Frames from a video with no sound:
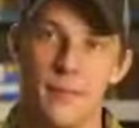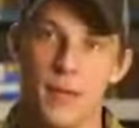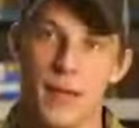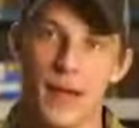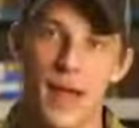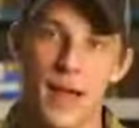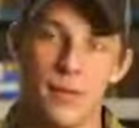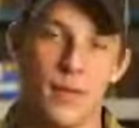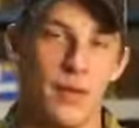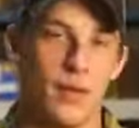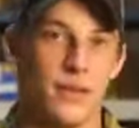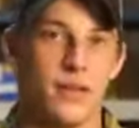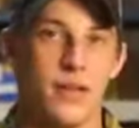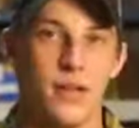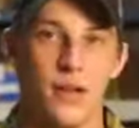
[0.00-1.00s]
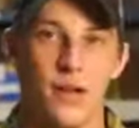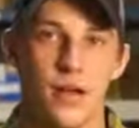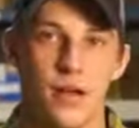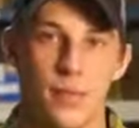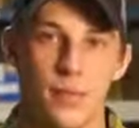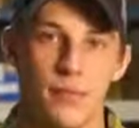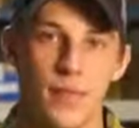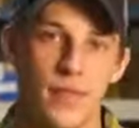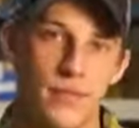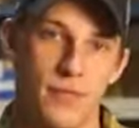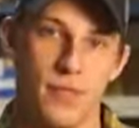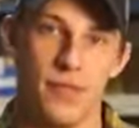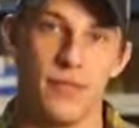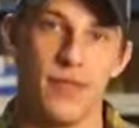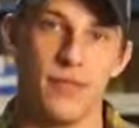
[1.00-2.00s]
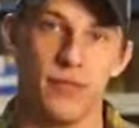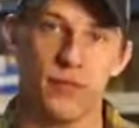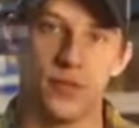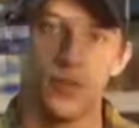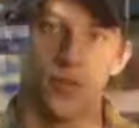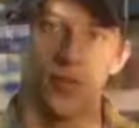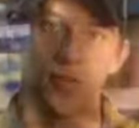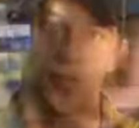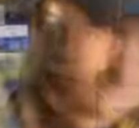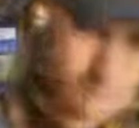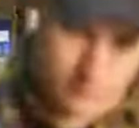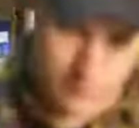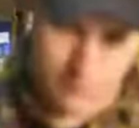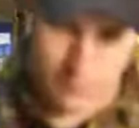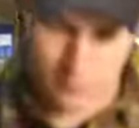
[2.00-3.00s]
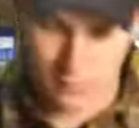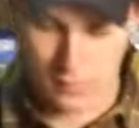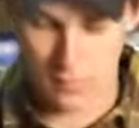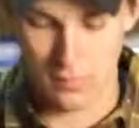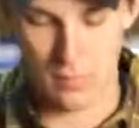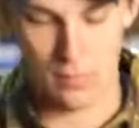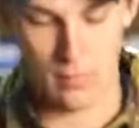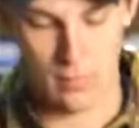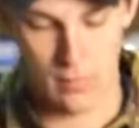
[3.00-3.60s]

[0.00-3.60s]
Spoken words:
that might happen if you stuff this bag differently.